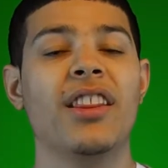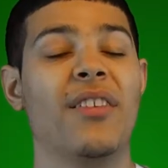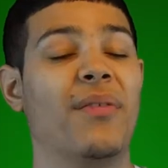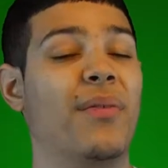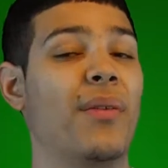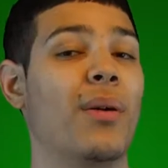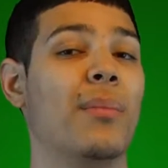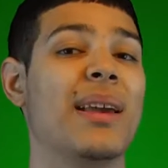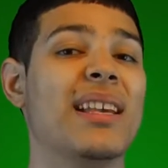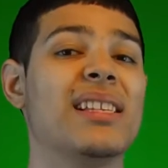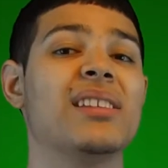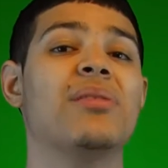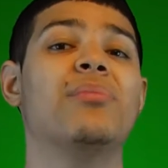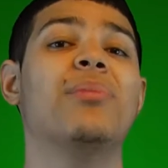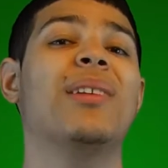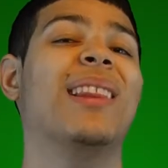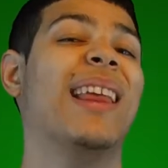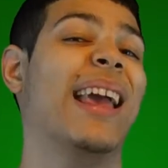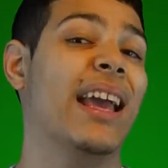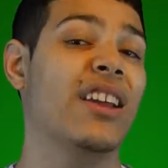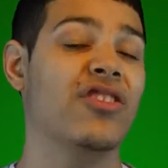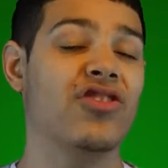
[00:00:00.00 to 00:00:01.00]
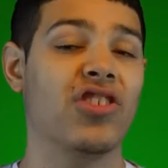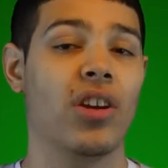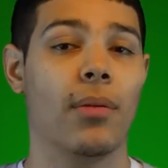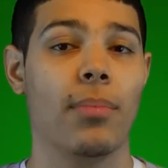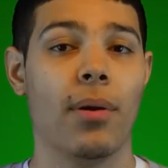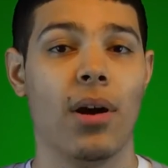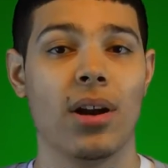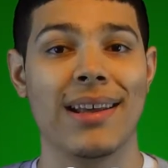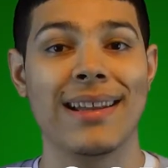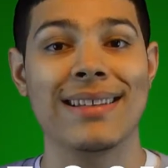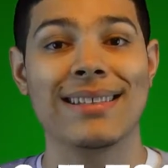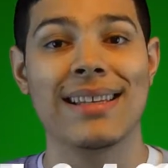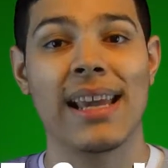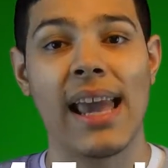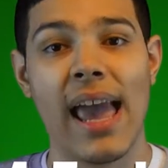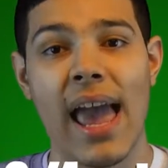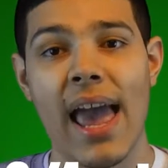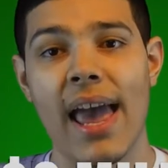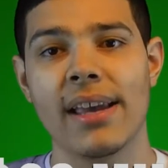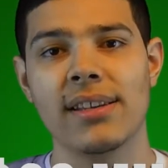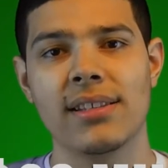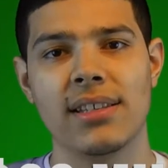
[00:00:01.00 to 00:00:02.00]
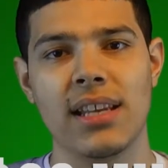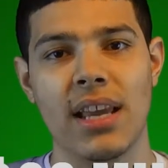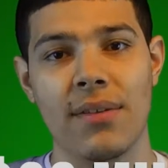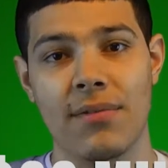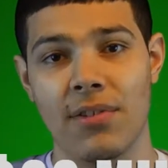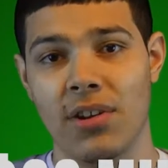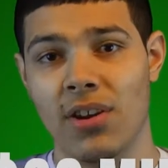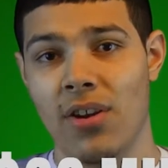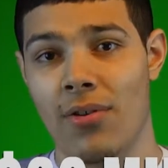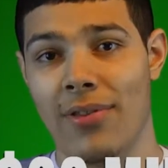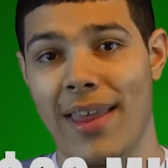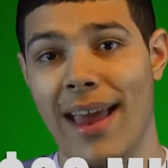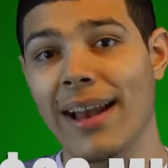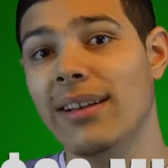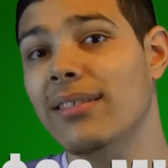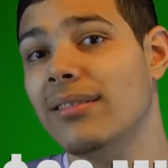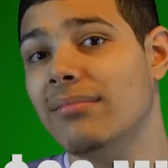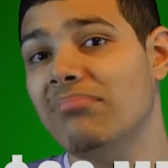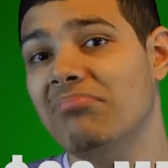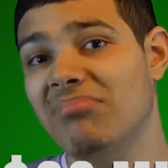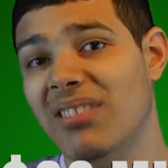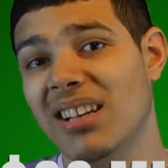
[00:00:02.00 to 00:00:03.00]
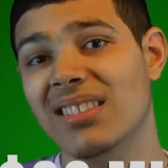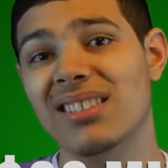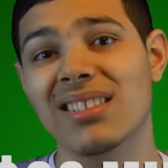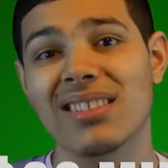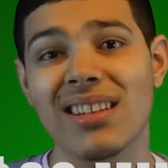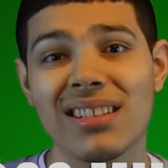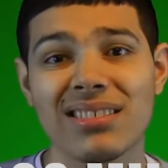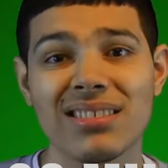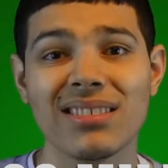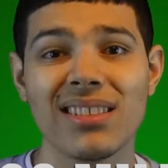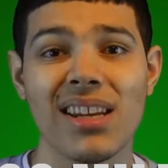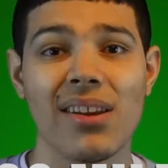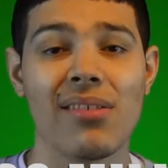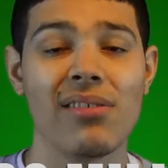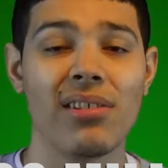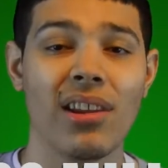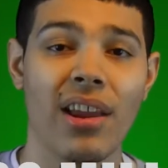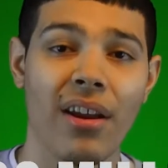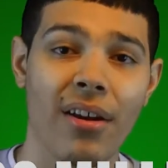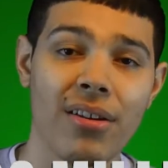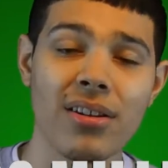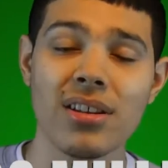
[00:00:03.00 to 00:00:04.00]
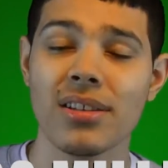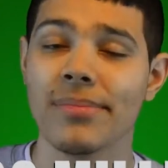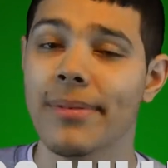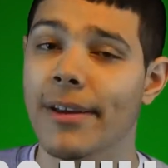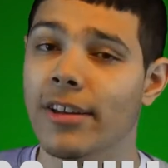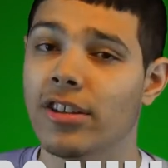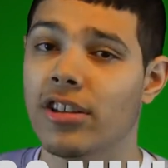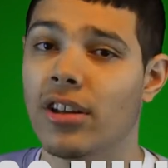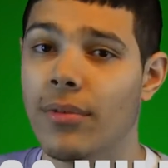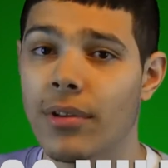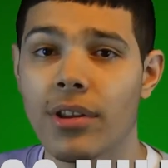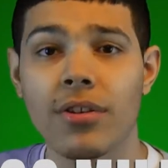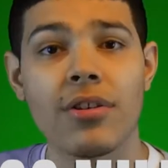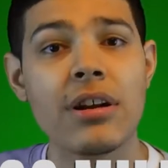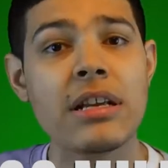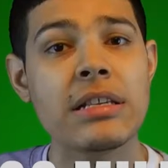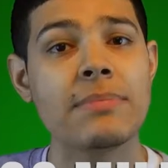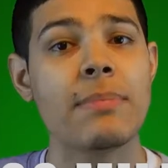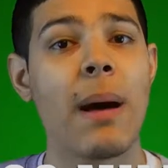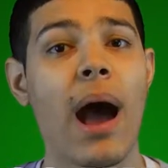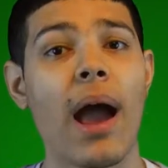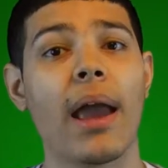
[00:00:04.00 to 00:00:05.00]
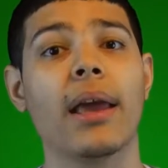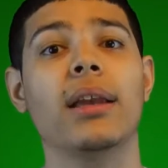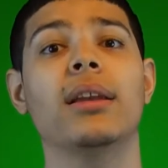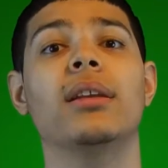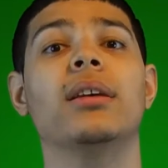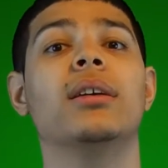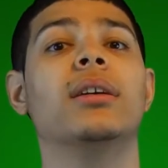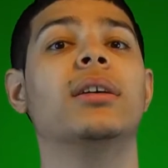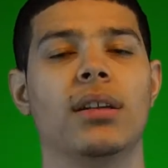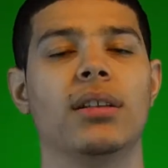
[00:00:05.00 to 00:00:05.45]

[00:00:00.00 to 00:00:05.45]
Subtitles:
The film isn't really hinging upon its cast, even though that doesn't necessarily hurt, especially with Chris Pine.